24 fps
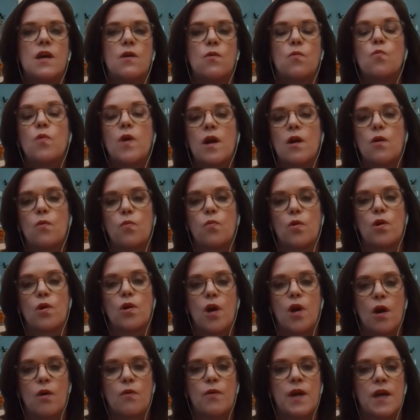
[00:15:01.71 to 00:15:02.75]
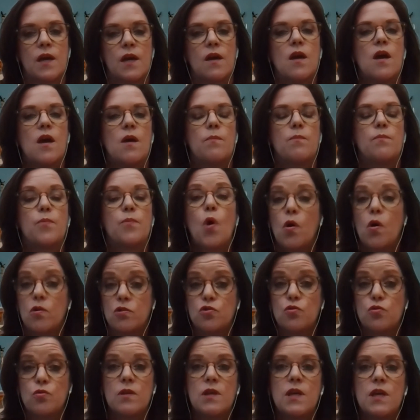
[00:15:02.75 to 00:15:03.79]
where we're going
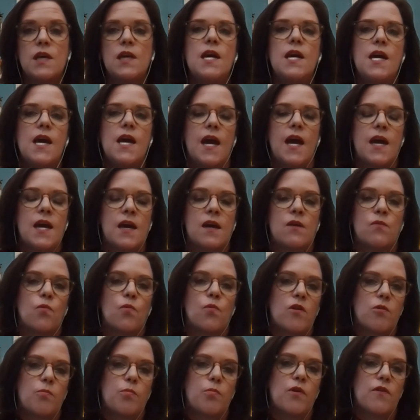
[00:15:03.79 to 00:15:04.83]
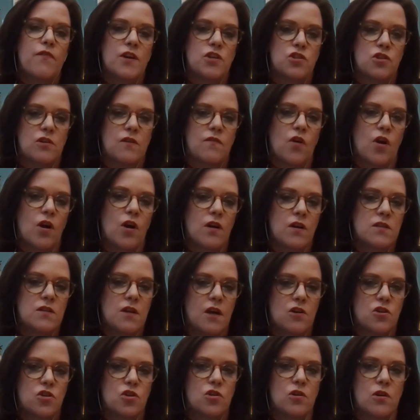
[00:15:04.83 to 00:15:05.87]
culturally, and where the profession of
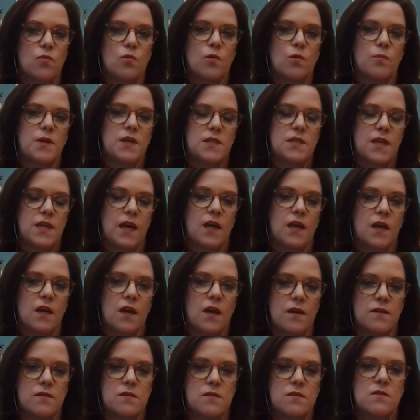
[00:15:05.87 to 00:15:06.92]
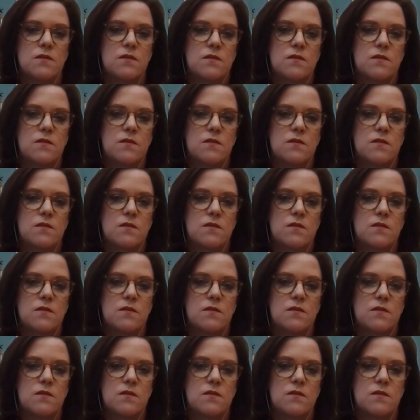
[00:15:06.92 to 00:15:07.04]
architecture will be taking us.